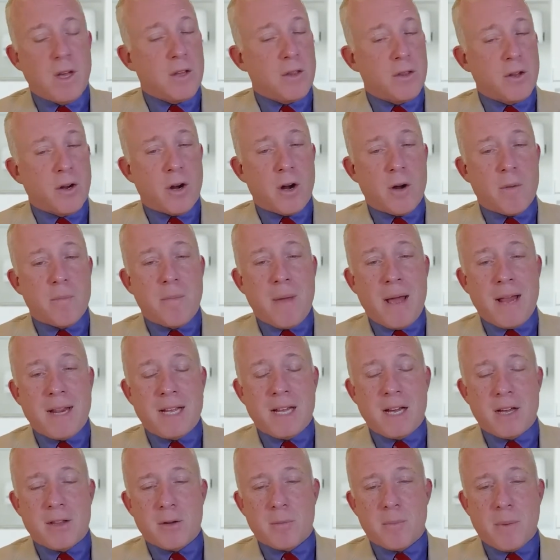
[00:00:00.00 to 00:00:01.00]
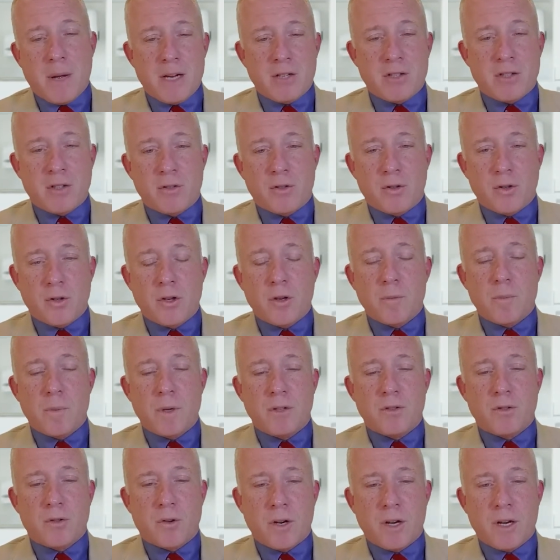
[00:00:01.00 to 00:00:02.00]
There are many other patients who could be
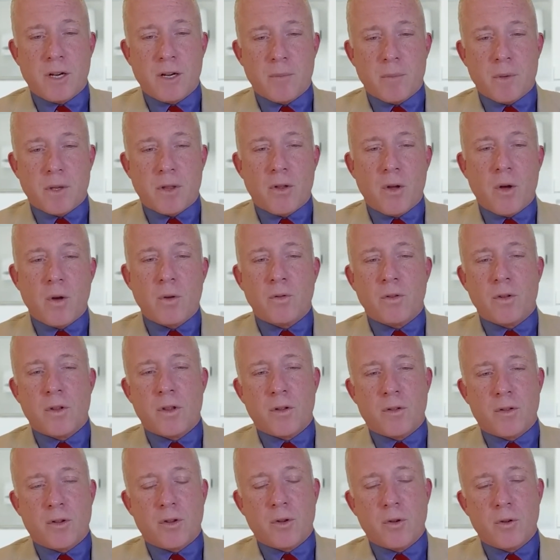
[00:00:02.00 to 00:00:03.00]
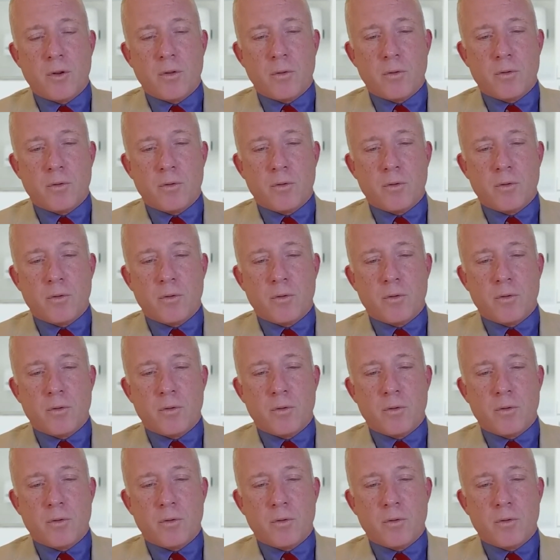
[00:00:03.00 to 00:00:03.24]
screened, but those are the two